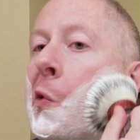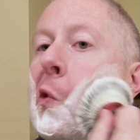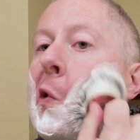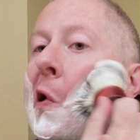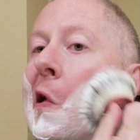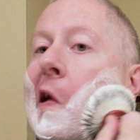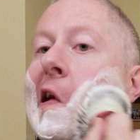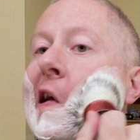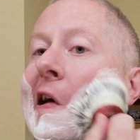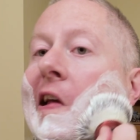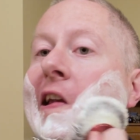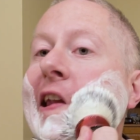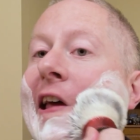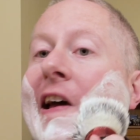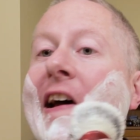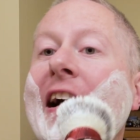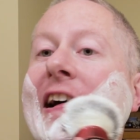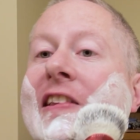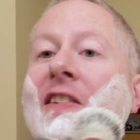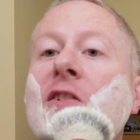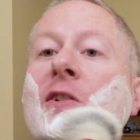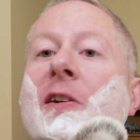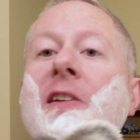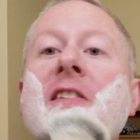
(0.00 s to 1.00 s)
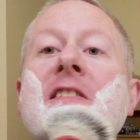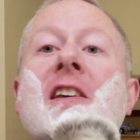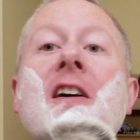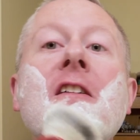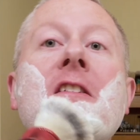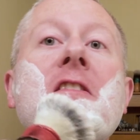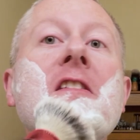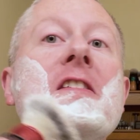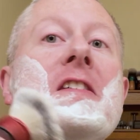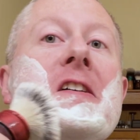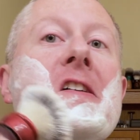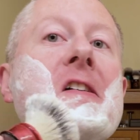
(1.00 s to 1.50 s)
And as a
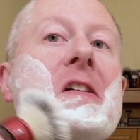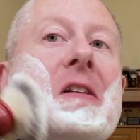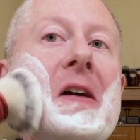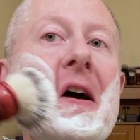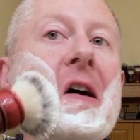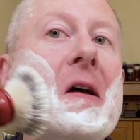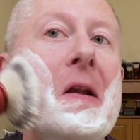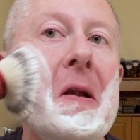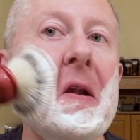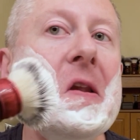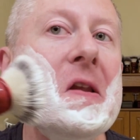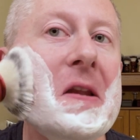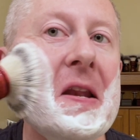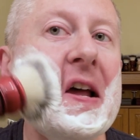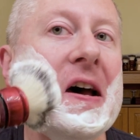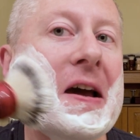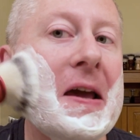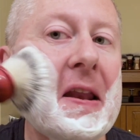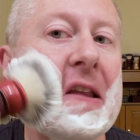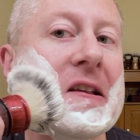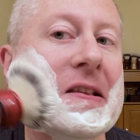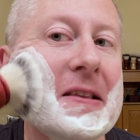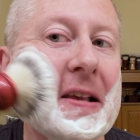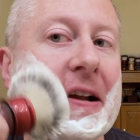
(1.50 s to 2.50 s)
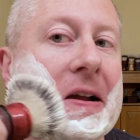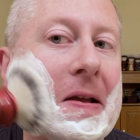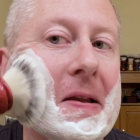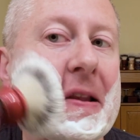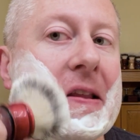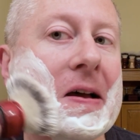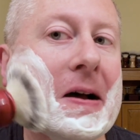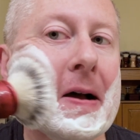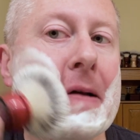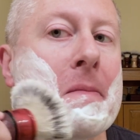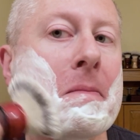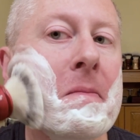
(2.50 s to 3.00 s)
result, it got denied a second
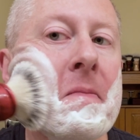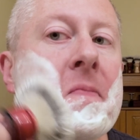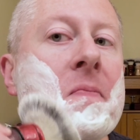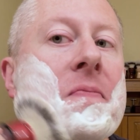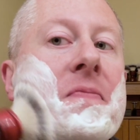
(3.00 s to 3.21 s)
time.